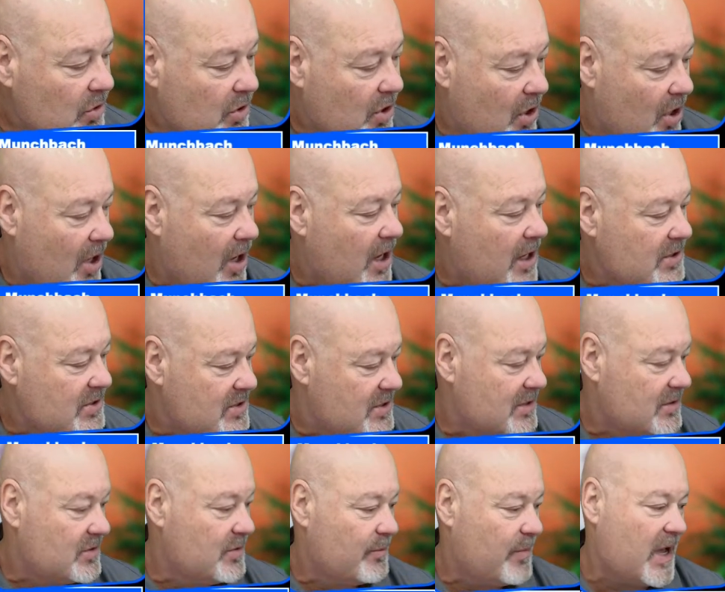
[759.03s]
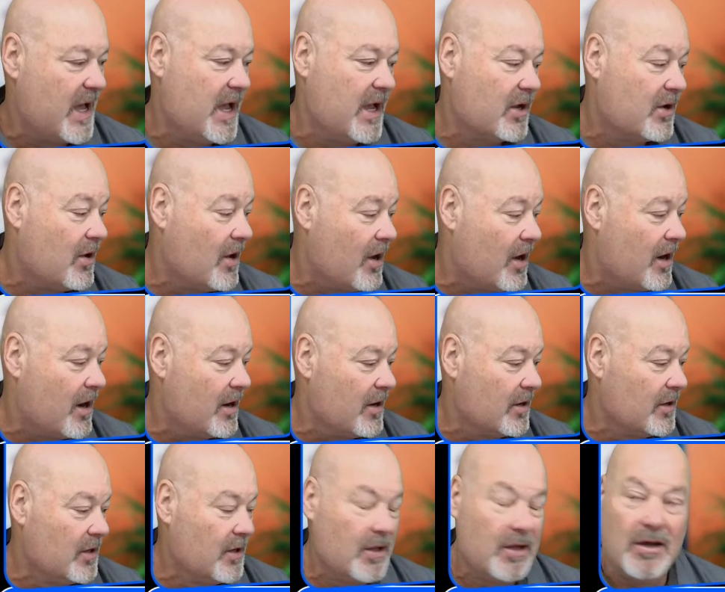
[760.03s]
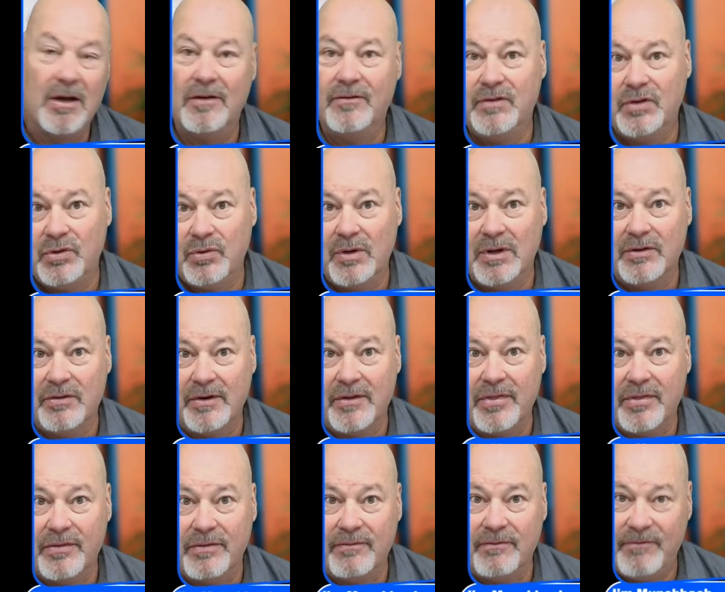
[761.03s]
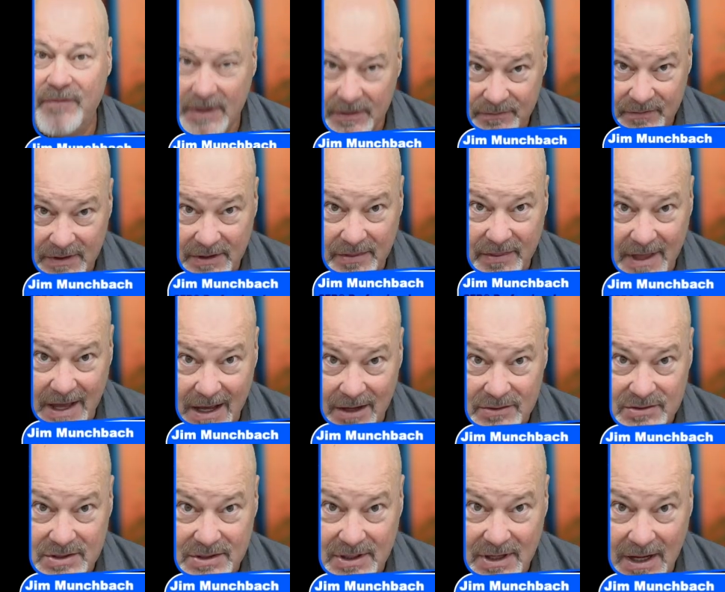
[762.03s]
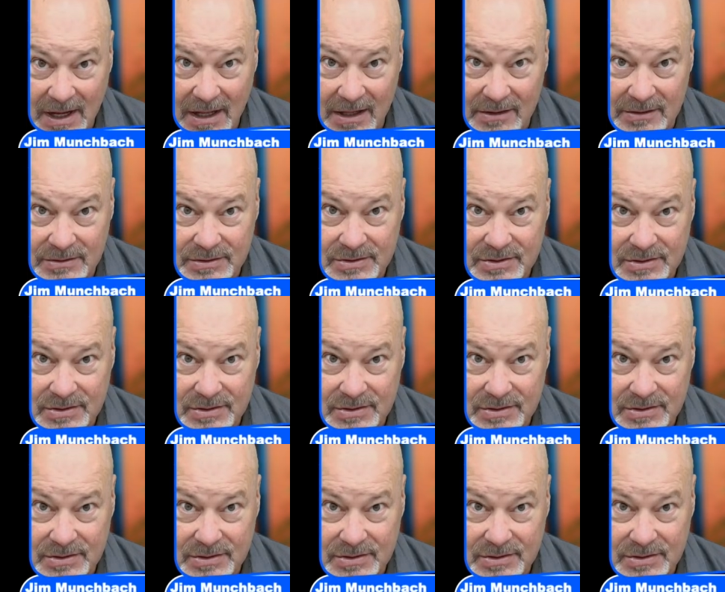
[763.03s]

cost to buy a car of $250,000.